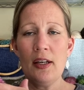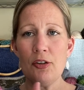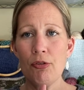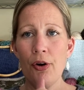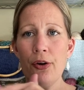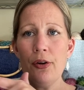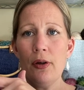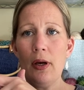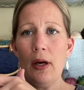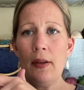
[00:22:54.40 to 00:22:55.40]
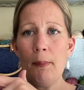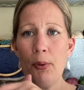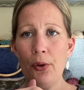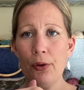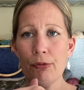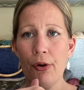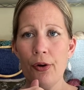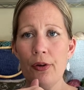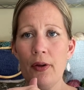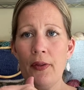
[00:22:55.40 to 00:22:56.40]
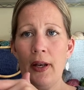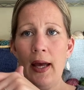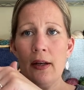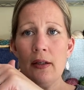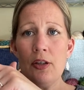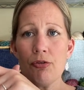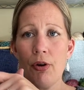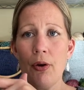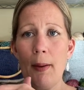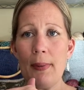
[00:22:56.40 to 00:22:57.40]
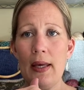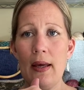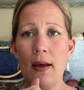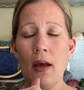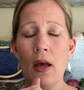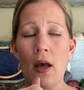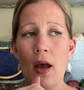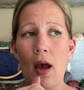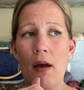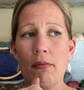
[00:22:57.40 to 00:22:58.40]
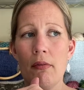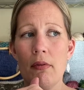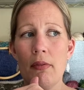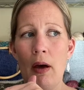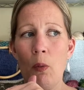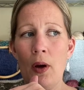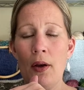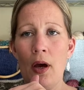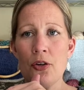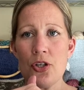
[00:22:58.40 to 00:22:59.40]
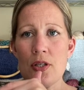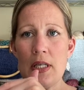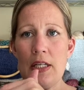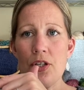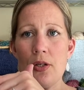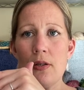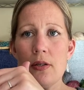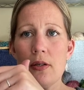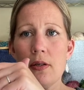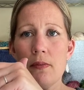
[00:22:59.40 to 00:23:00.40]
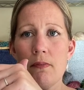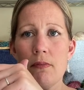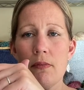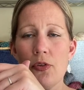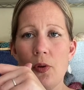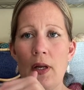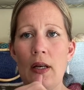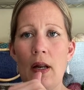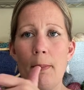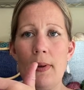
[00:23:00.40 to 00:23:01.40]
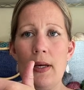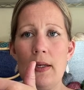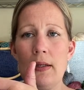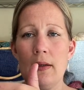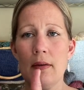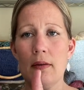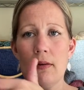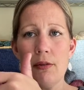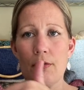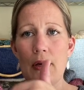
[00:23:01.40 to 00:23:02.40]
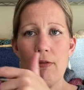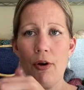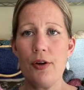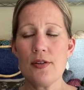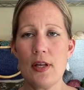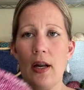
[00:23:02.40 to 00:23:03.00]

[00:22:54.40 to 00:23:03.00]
row, and the purl row, and then I had a knit row up here, and that one I just kitchened. So it ended up being the 3 rows that I